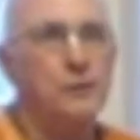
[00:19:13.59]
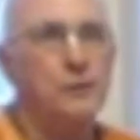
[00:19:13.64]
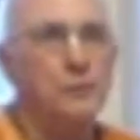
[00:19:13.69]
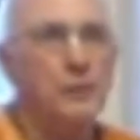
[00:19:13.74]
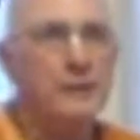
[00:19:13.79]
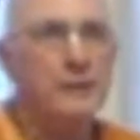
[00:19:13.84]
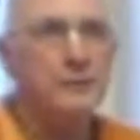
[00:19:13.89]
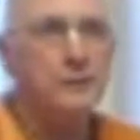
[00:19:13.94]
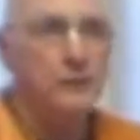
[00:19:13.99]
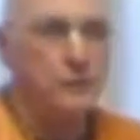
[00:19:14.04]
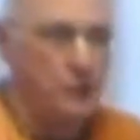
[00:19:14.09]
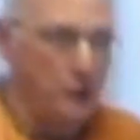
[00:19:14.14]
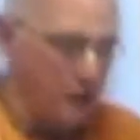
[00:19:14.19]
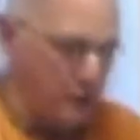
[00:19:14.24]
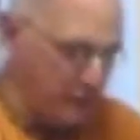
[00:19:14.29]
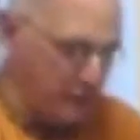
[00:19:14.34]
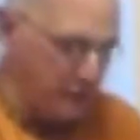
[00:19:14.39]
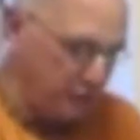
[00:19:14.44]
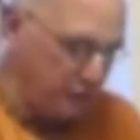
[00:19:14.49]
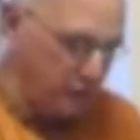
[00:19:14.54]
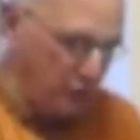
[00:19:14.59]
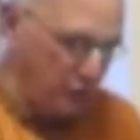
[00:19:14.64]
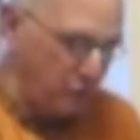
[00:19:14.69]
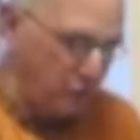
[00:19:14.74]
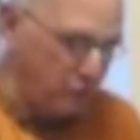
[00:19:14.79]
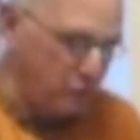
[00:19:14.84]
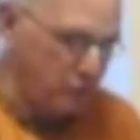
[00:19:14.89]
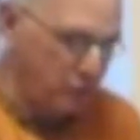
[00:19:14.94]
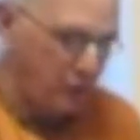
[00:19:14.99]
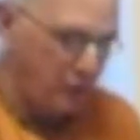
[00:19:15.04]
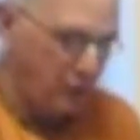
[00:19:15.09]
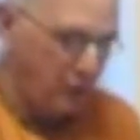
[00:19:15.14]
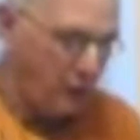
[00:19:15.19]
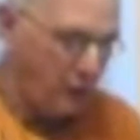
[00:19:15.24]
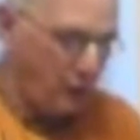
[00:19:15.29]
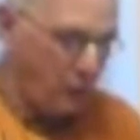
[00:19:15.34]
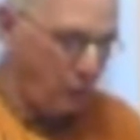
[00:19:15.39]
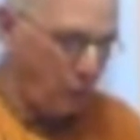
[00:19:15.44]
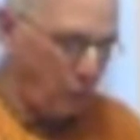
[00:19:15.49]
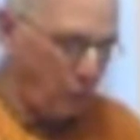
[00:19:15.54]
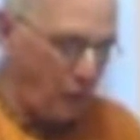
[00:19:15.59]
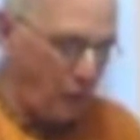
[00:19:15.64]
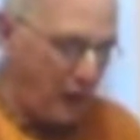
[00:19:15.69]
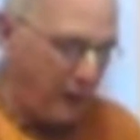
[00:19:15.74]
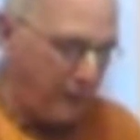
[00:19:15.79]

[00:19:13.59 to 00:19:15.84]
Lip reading: Advaita Acharya's sons were